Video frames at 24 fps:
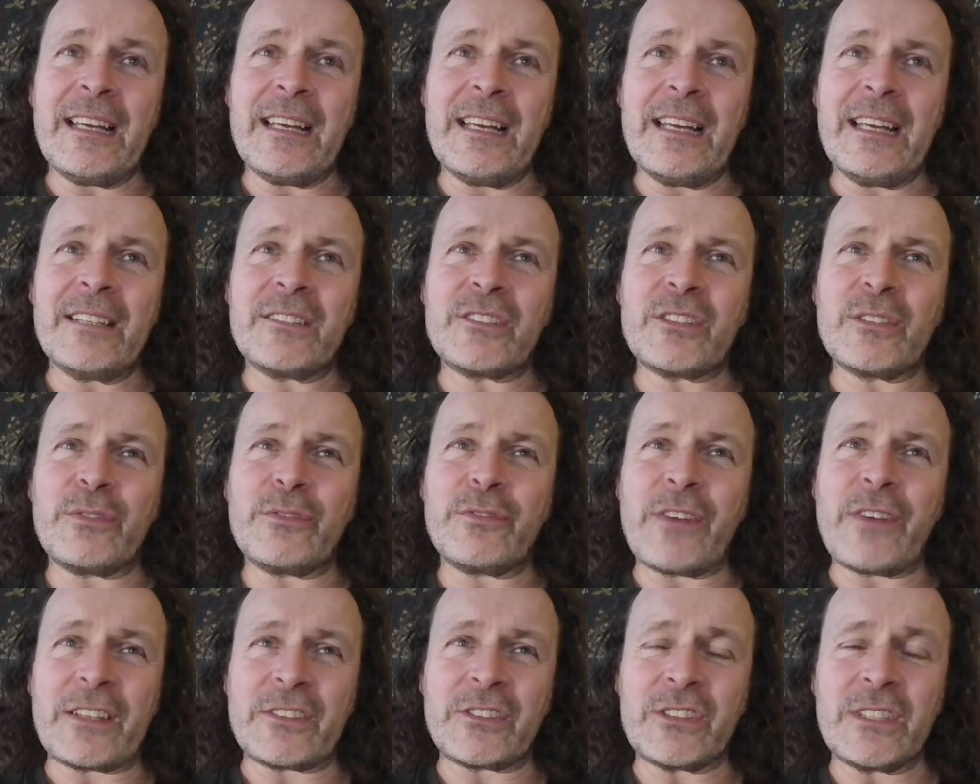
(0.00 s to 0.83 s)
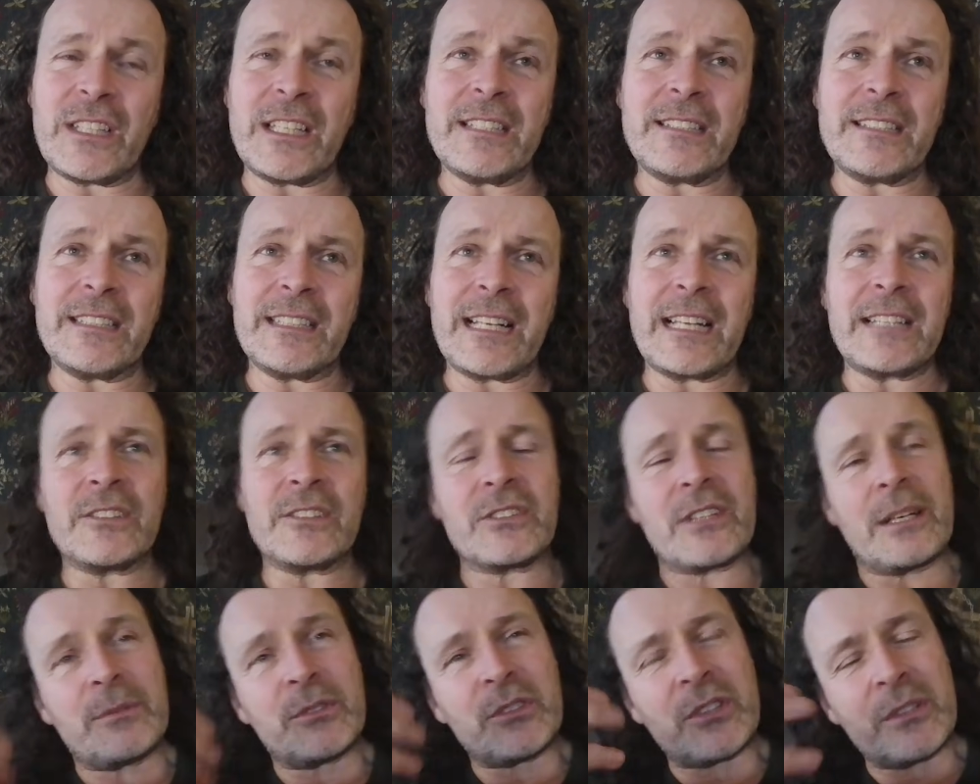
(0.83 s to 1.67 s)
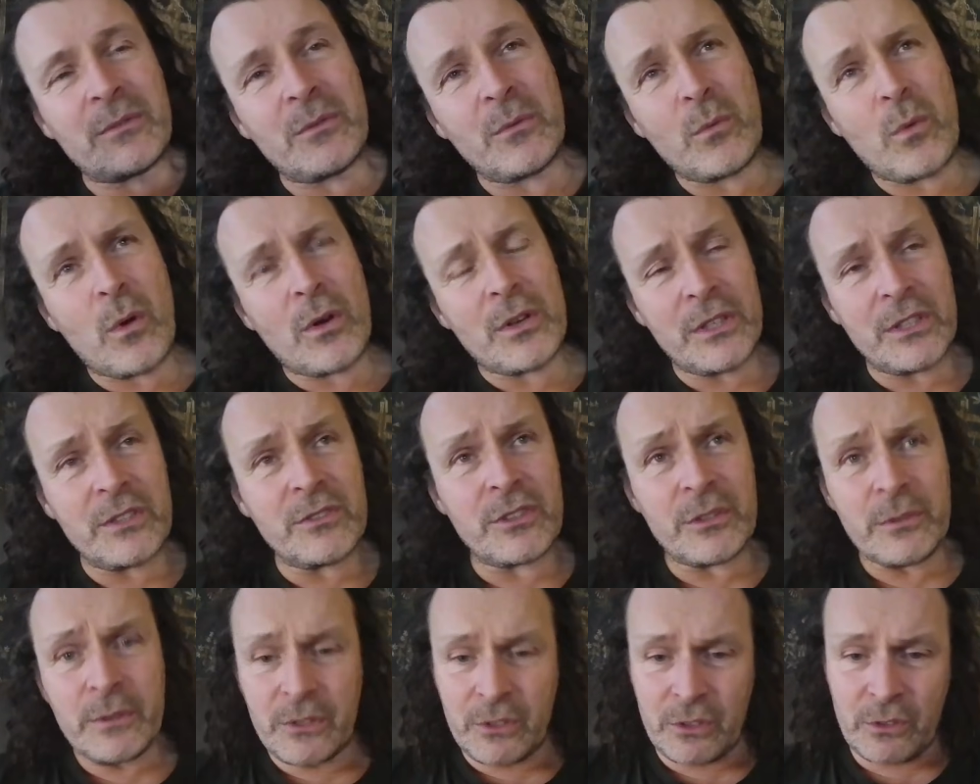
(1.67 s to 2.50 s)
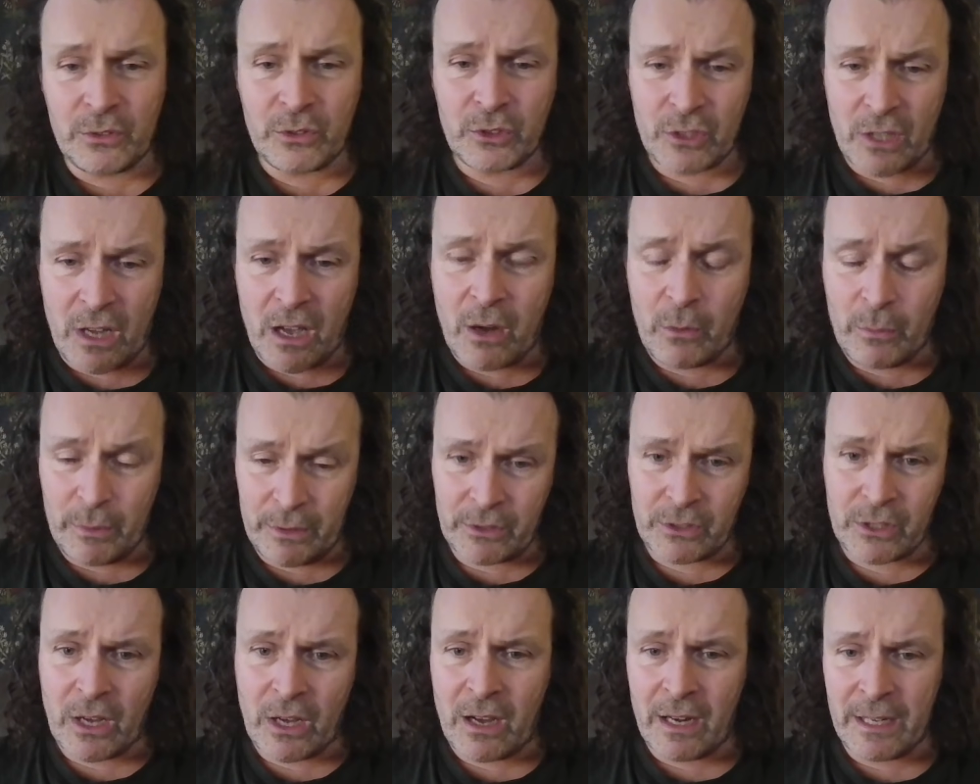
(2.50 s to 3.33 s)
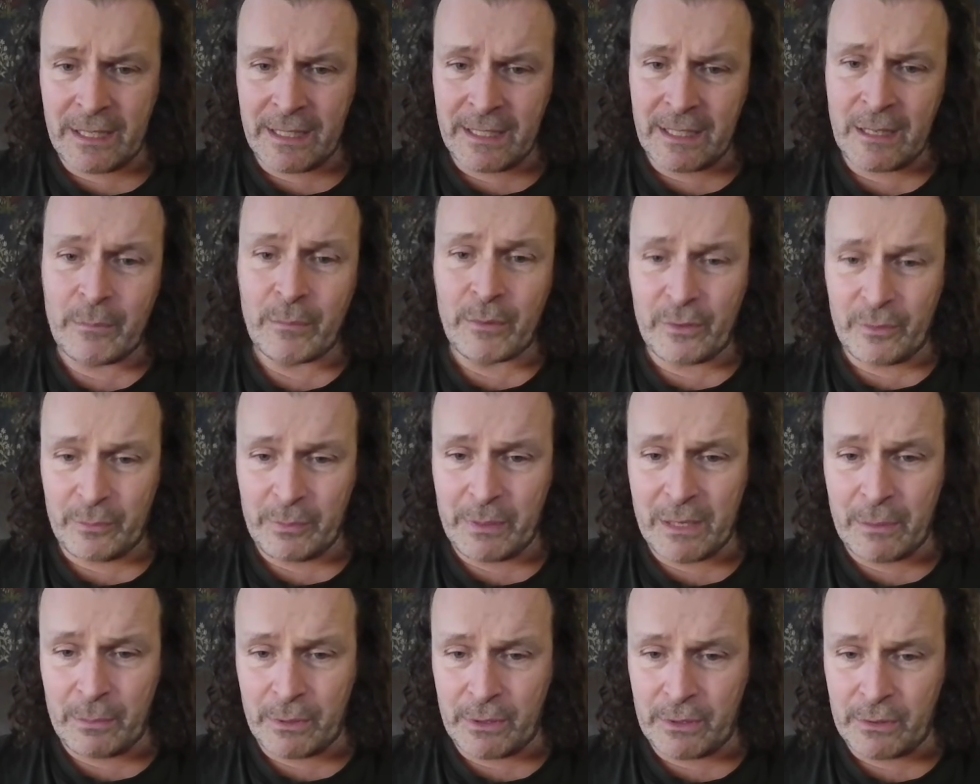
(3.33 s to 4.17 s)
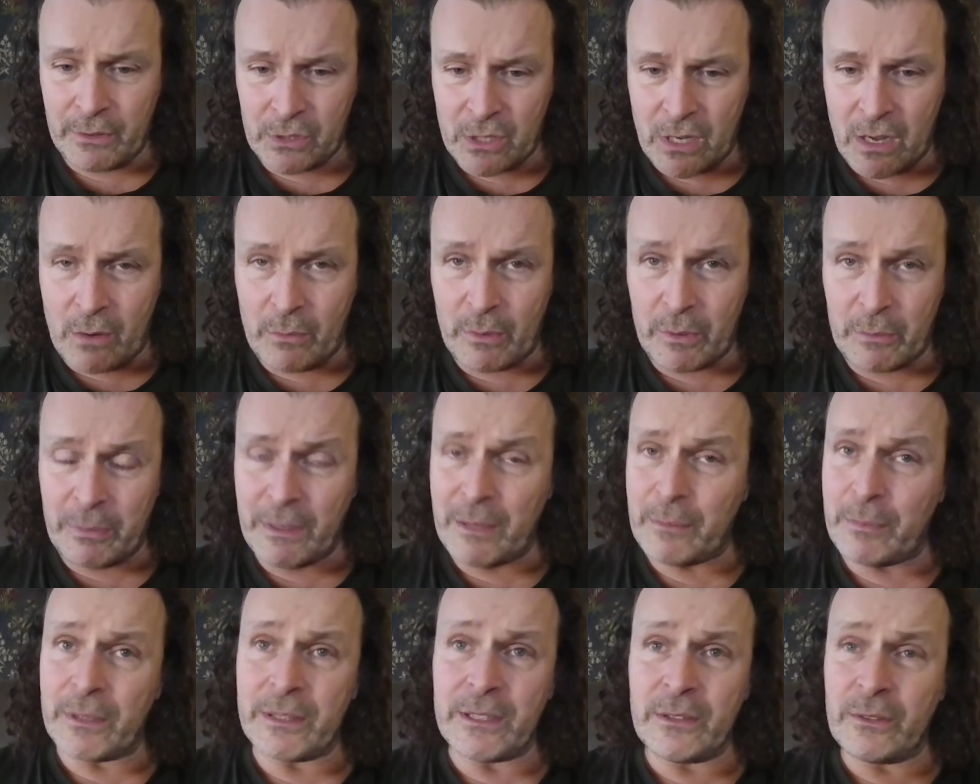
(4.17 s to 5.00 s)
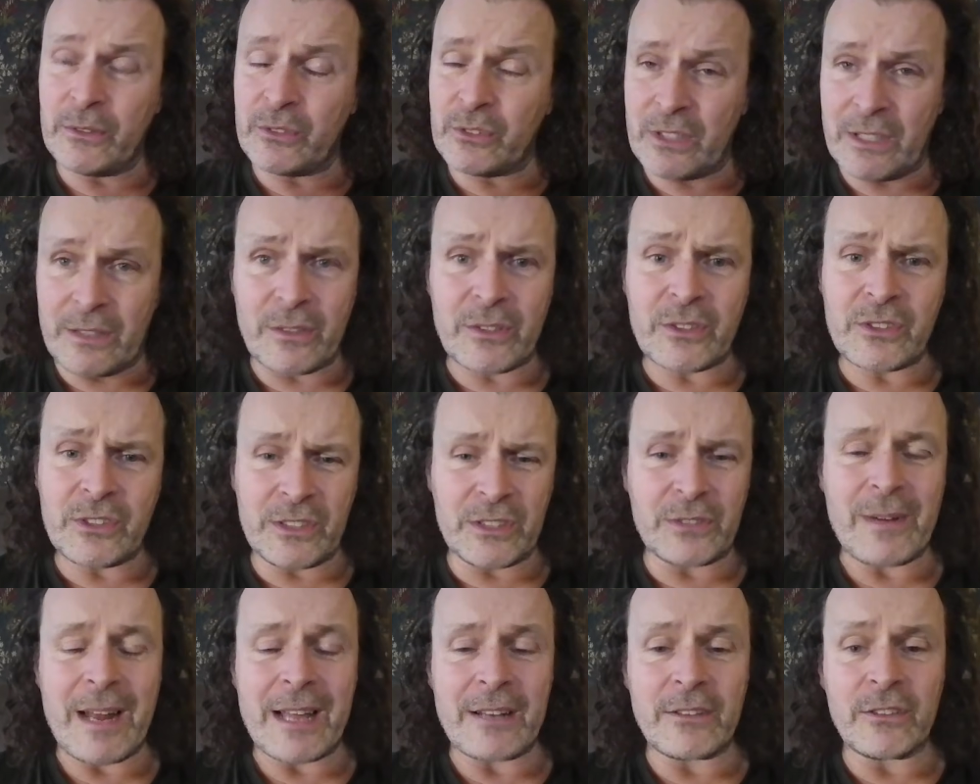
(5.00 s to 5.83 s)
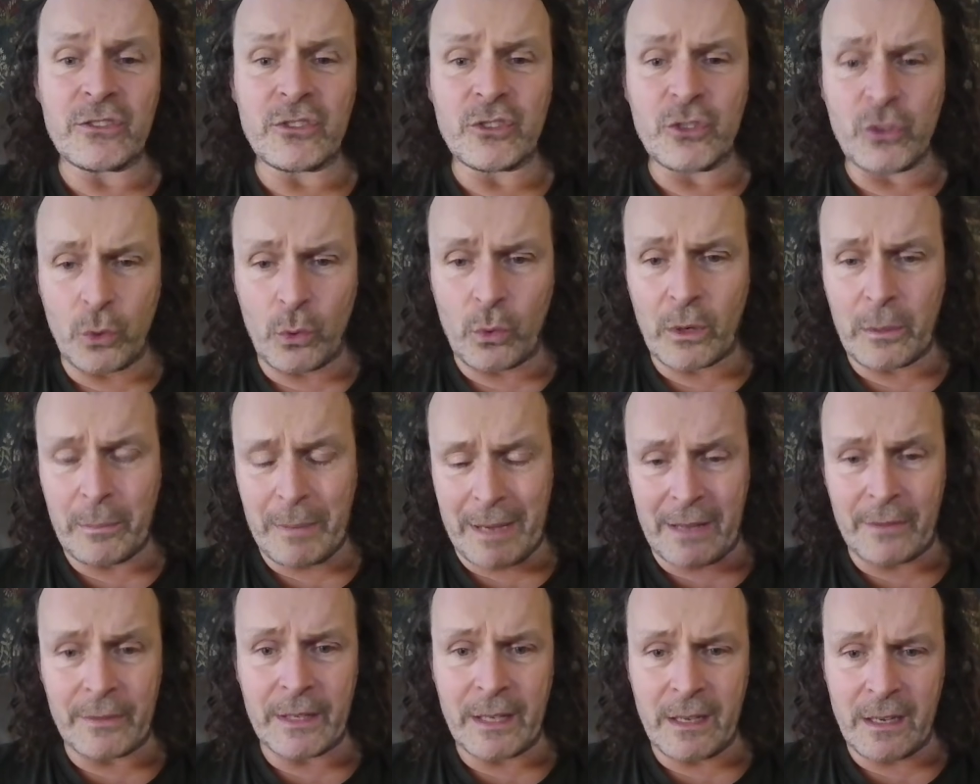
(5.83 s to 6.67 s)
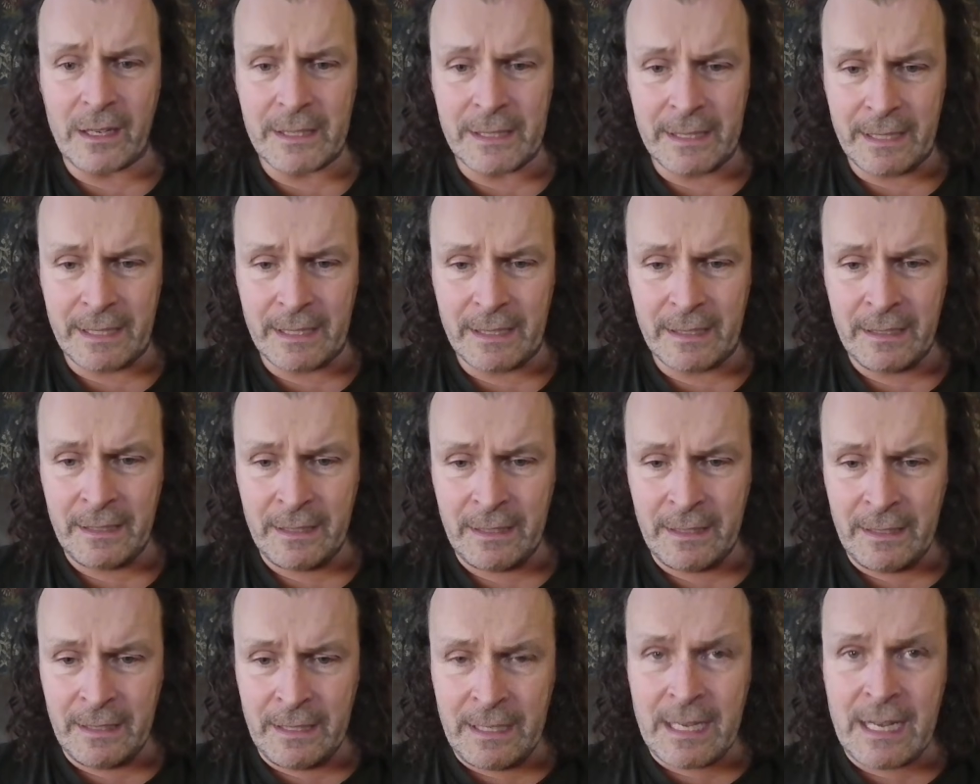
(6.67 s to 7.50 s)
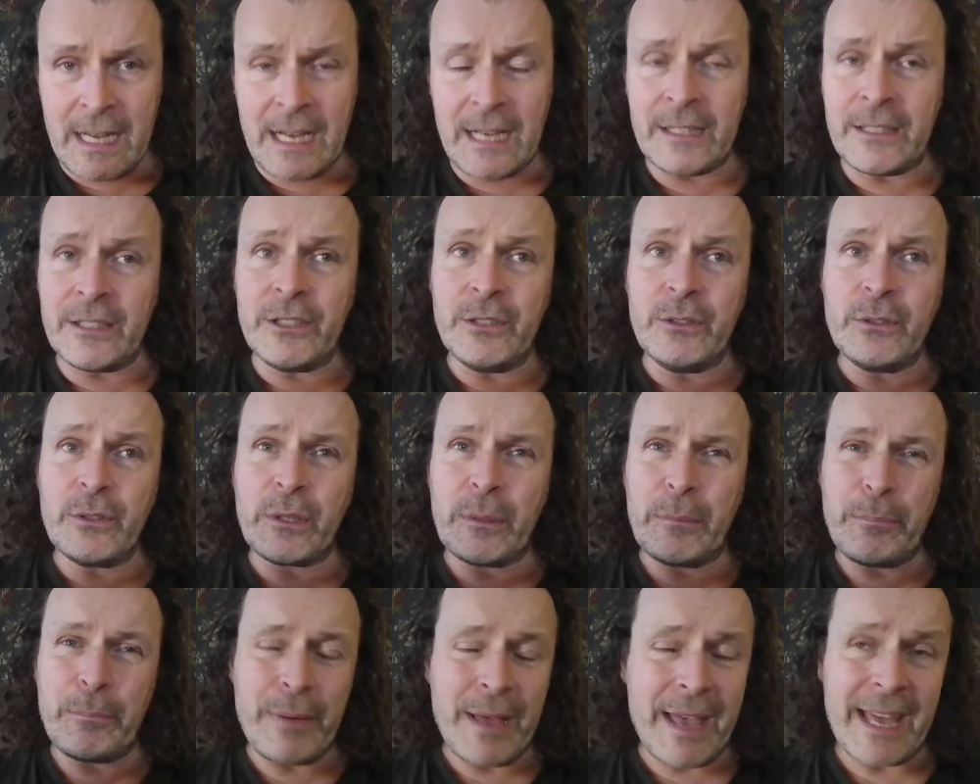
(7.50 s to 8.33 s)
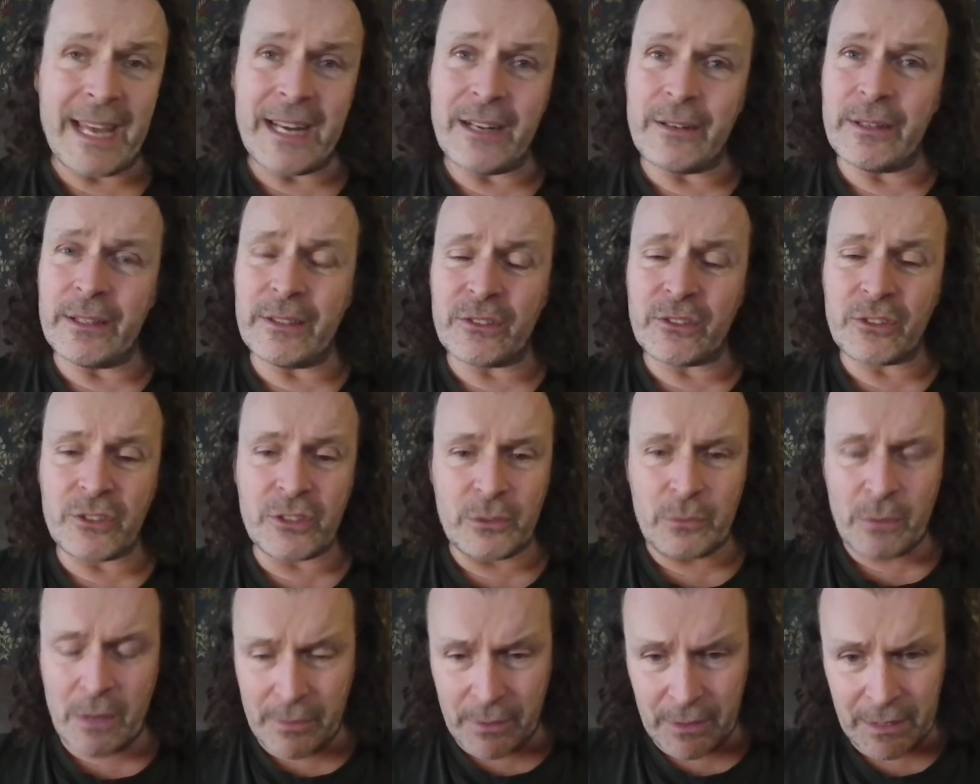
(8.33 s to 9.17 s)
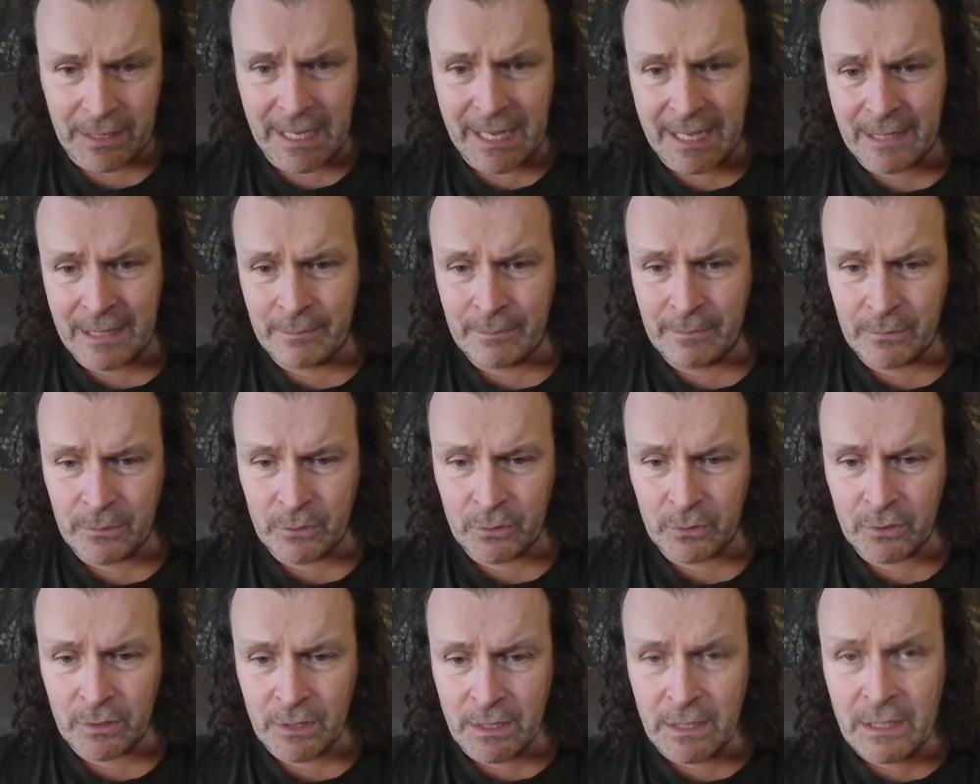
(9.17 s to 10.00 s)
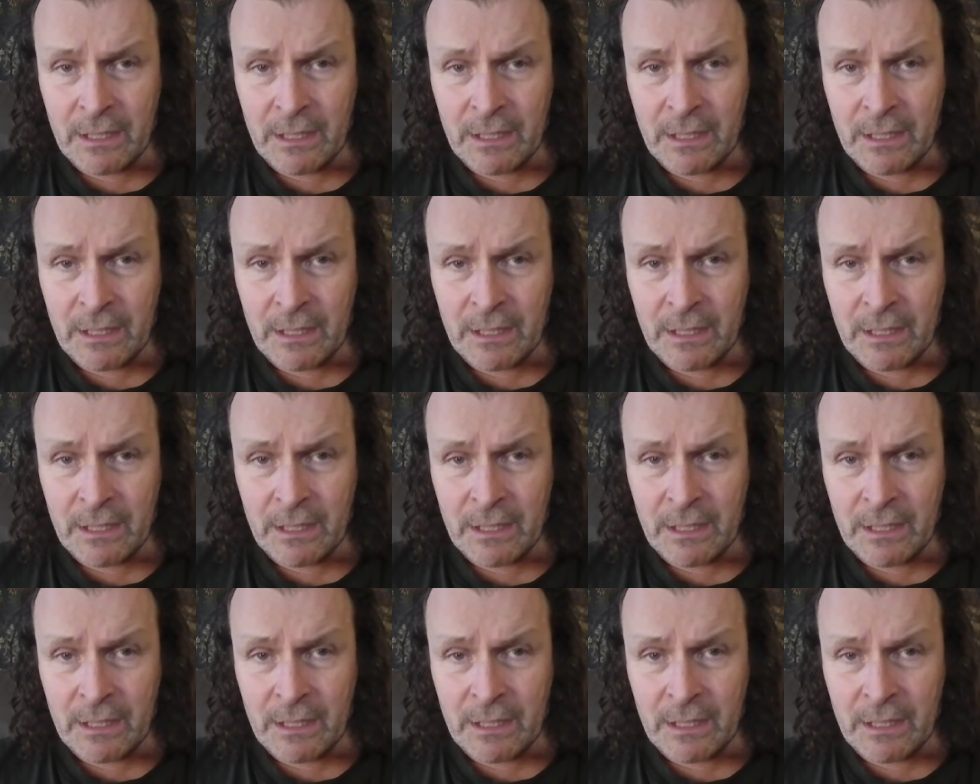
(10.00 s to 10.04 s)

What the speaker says: It's a fascinating landscape. So what you do is you start with a tiny number of people. You start with people and you sit around and talk about the idea, and you compare it to other games.